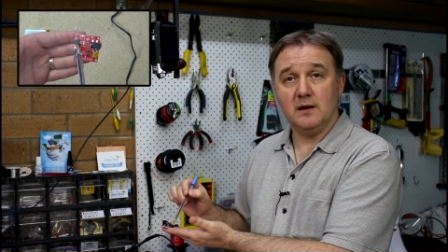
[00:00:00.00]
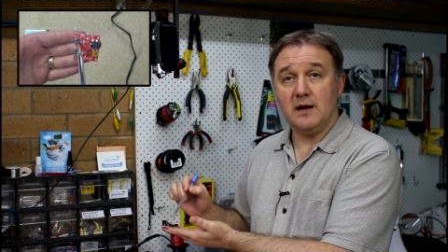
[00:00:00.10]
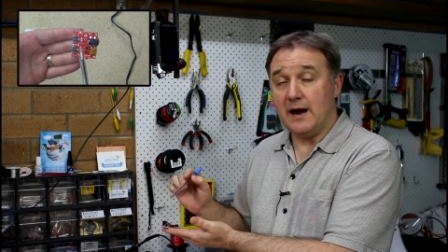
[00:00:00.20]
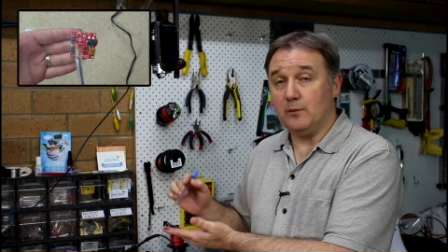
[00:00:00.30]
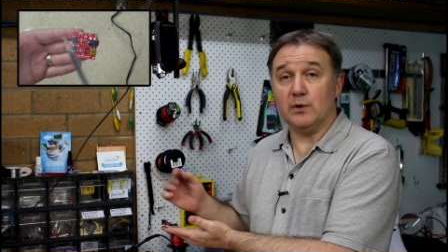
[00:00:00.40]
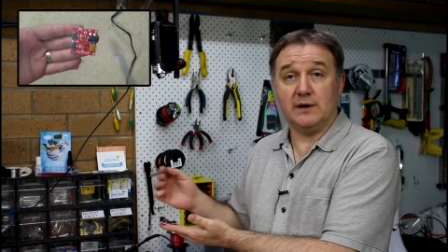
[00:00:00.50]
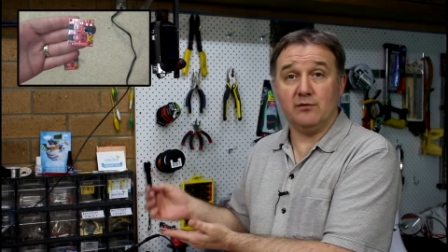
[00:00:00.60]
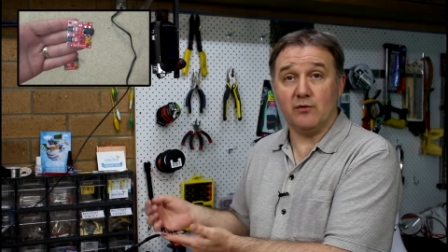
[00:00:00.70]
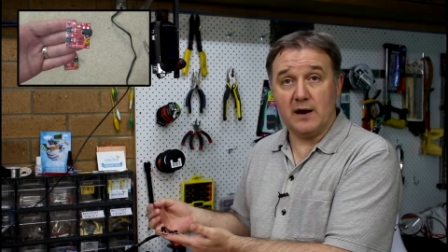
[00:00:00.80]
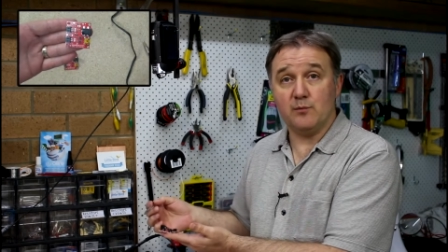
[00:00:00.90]
at
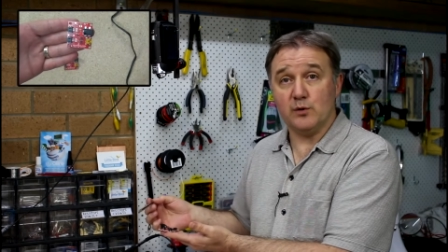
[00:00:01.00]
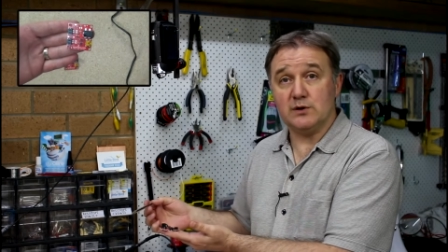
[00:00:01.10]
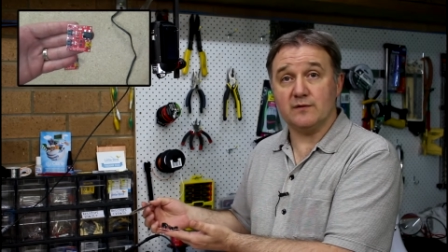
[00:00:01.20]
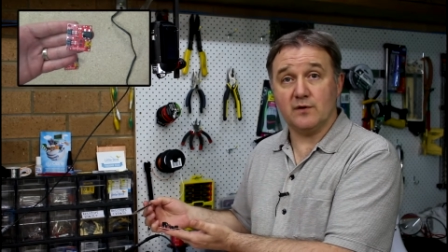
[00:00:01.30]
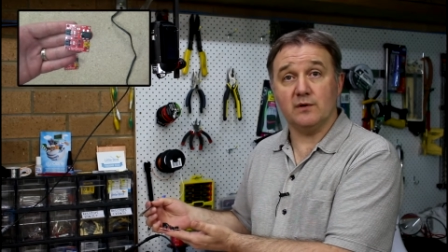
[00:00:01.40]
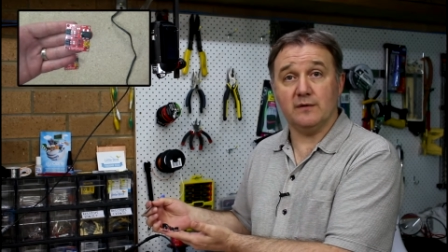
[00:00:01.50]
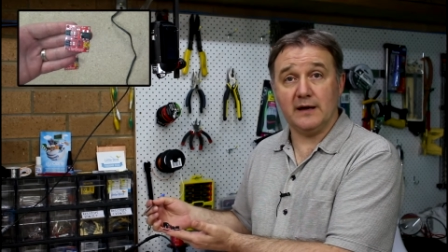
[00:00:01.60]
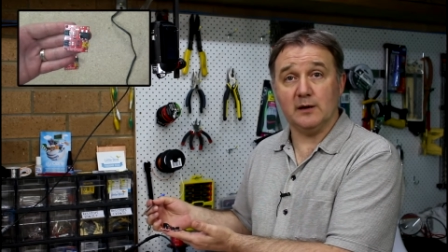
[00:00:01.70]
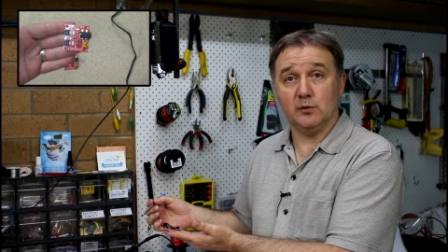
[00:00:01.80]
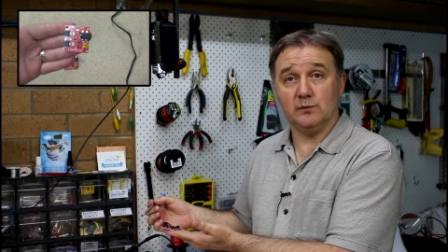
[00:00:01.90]
whatever amperage I've got
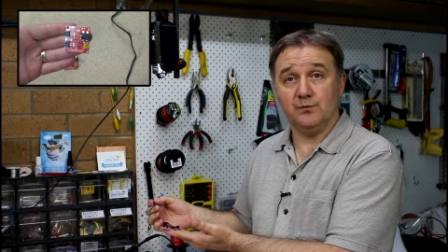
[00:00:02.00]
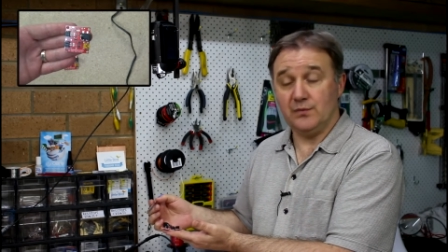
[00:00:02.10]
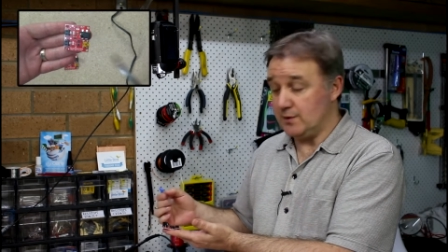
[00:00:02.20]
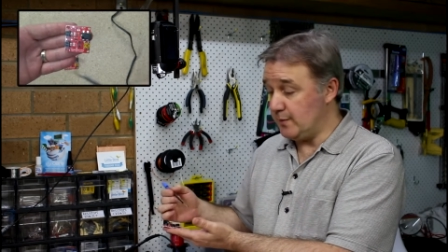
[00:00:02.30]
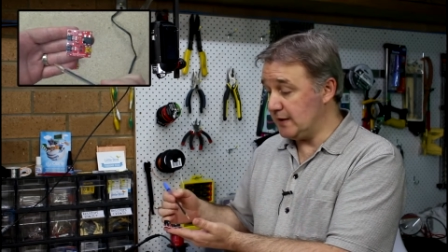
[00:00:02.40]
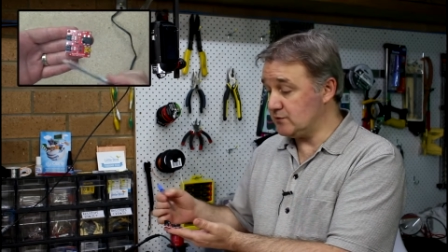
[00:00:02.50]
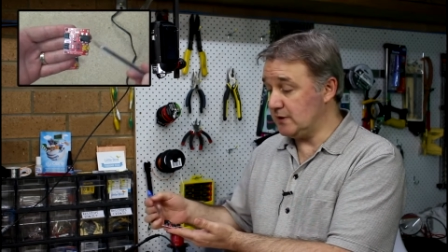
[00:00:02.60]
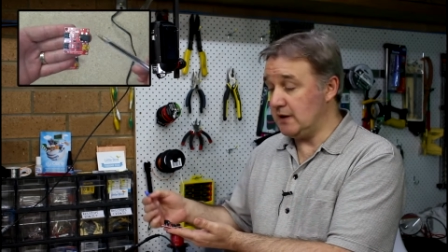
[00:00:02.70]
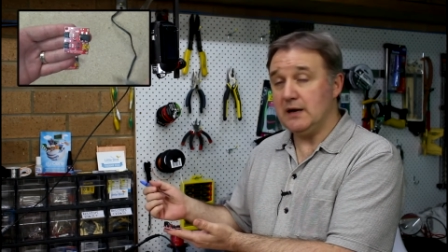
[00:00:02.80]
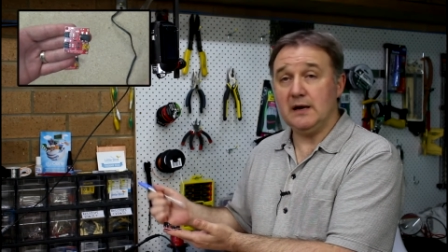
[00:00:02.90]
available, the
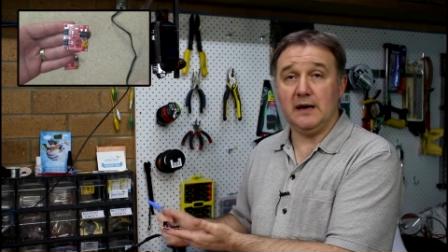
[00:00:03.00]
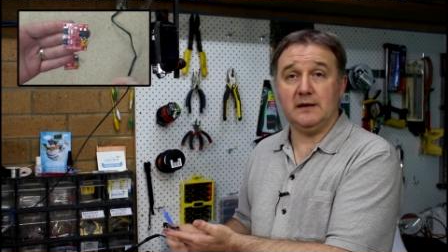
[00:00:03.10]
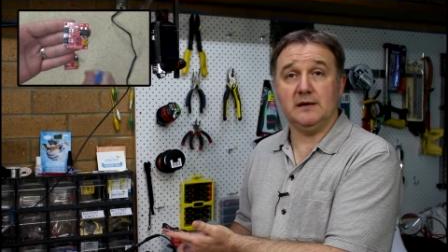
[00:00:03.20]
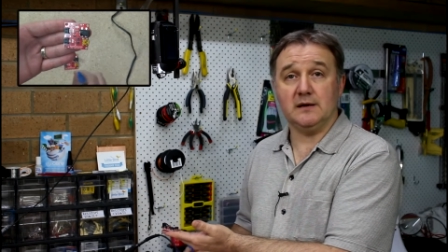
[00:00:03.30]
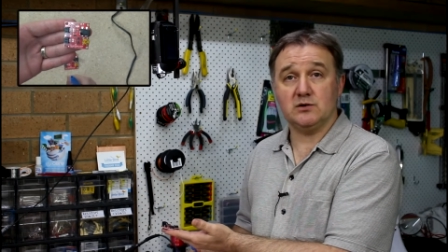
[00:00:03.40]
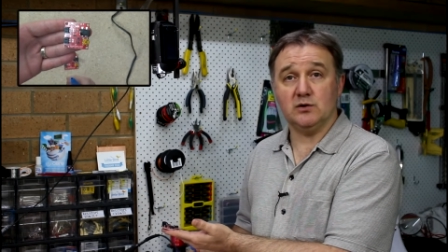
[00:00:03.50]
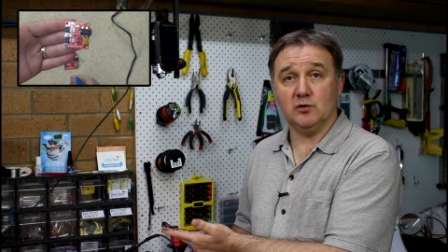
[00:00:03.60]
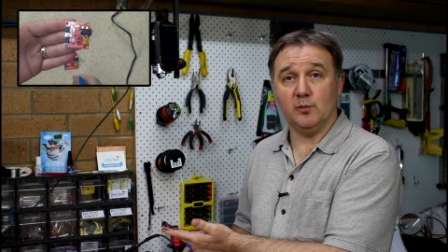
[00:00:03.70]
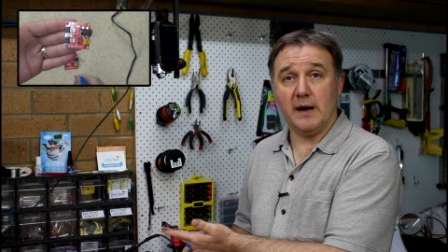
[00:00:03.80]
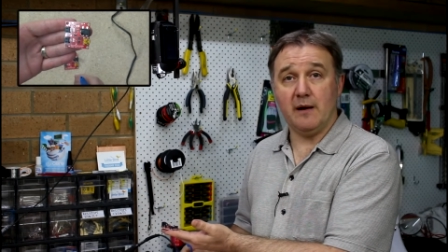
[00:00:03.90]
battery and the
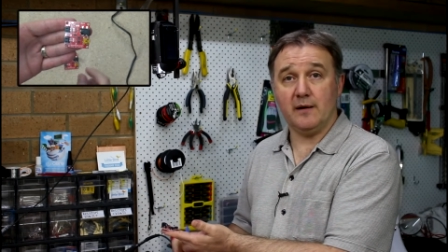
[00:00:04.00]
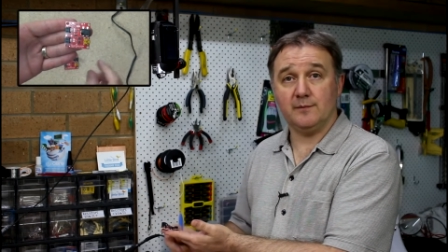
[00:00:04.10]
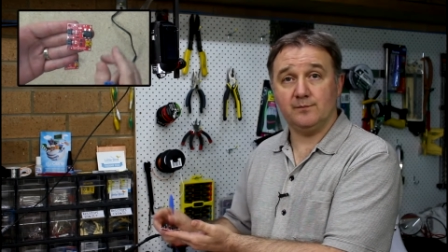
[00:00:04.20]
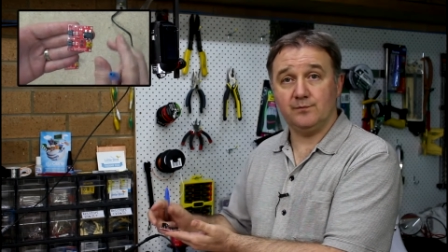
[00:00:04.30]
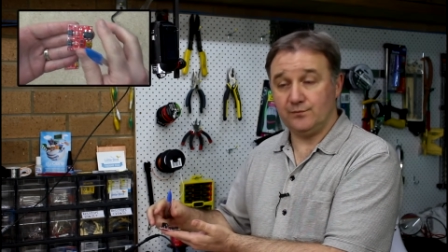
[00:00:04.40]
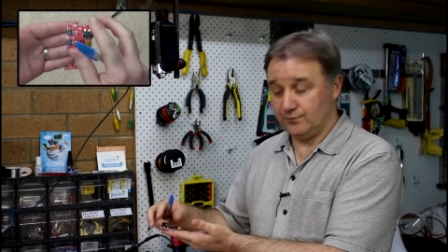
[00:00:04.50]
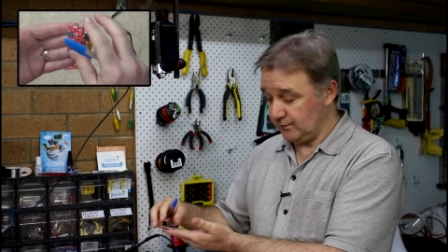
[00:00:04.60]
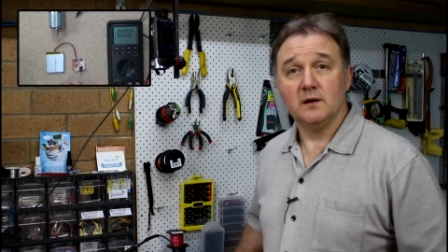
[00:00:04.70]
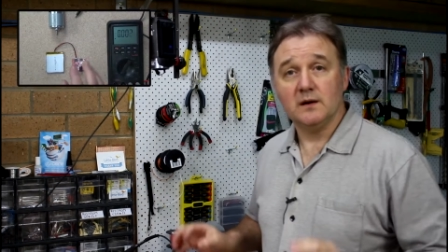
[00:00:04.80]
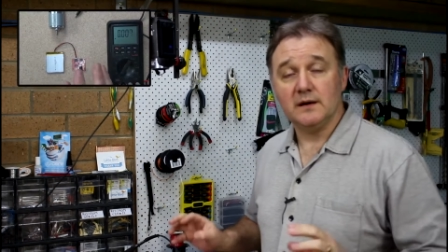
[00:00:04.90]
external power.
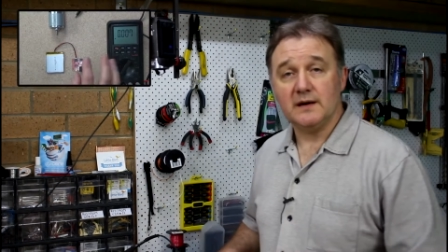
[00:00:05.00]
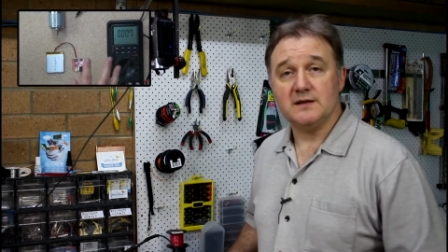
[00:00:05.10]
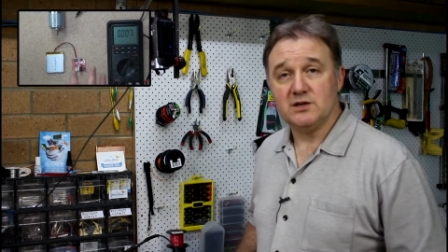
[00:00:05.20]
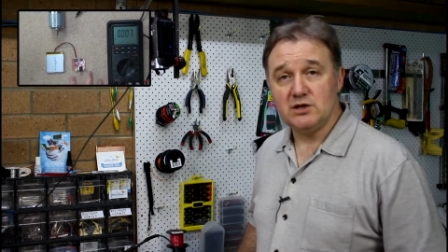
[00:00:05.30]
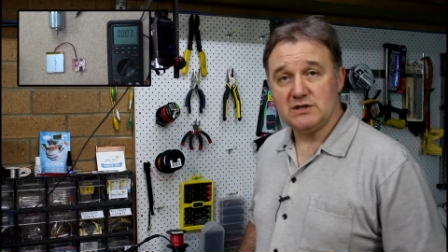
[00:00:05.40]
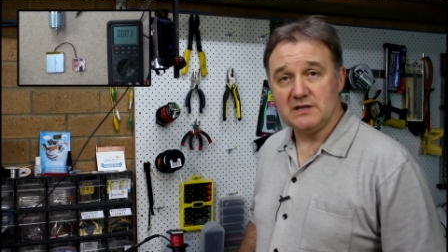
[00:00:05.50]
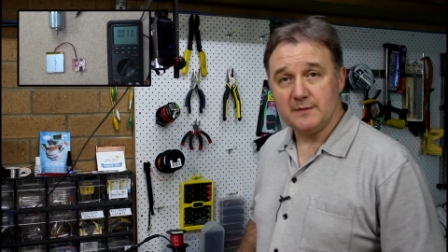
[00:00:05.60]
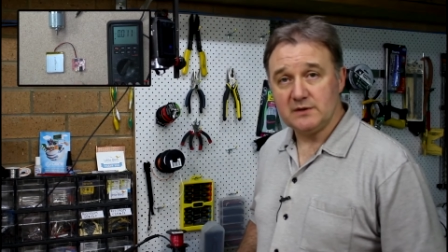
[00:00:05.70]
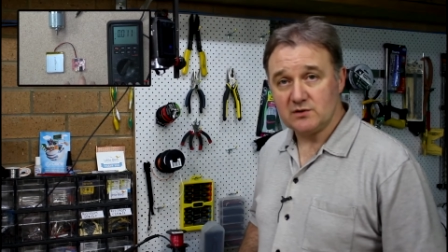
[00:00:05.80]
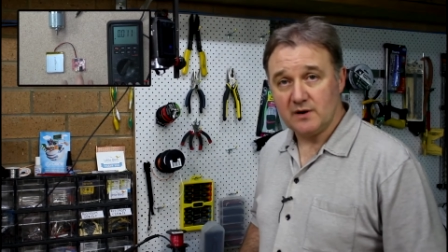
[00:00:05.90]
Okay, so just
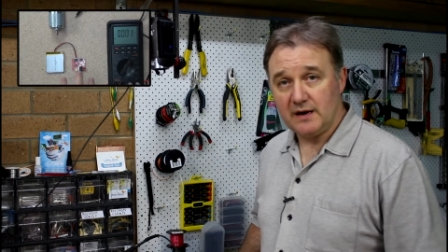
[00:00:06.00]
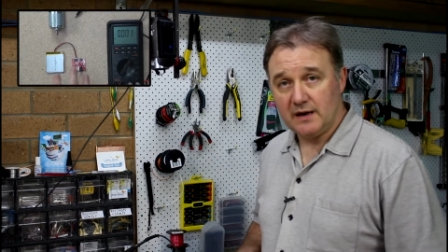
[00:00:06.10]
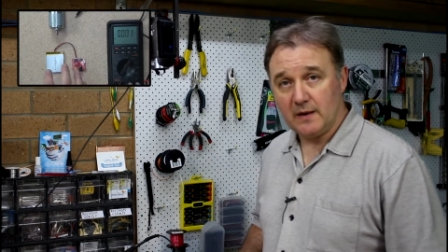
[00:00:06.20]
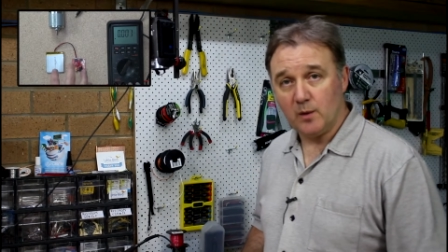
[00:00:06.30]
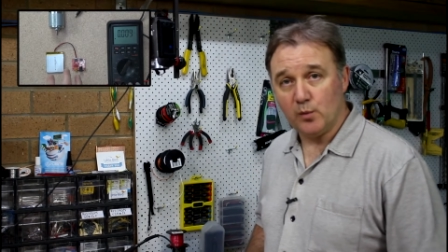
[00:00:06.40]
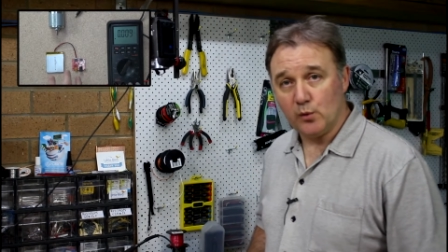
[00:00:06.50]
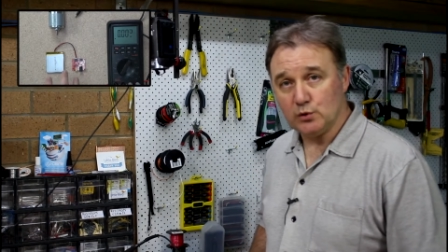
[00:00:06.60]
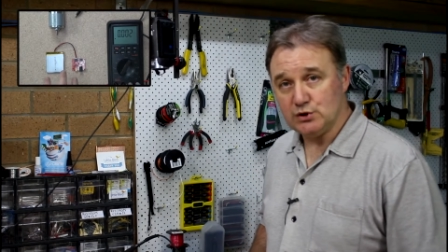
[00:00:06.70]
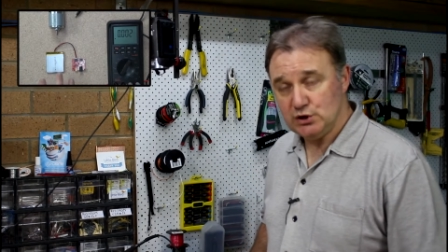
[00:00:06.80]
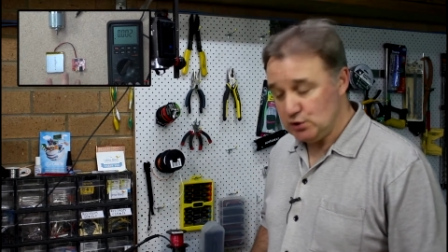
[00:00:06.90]
demonstrating how the
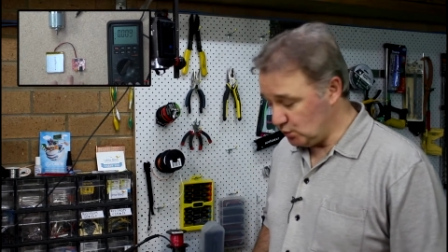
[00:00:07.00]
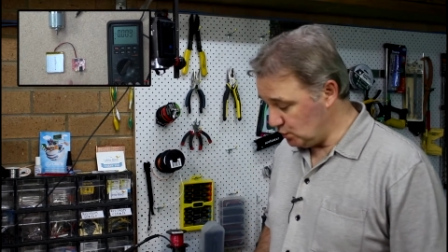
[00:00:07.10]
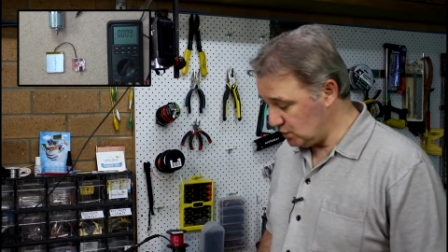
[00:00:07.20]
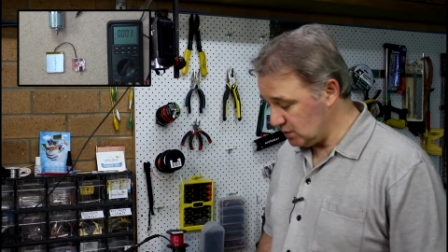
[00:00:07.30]
board's used,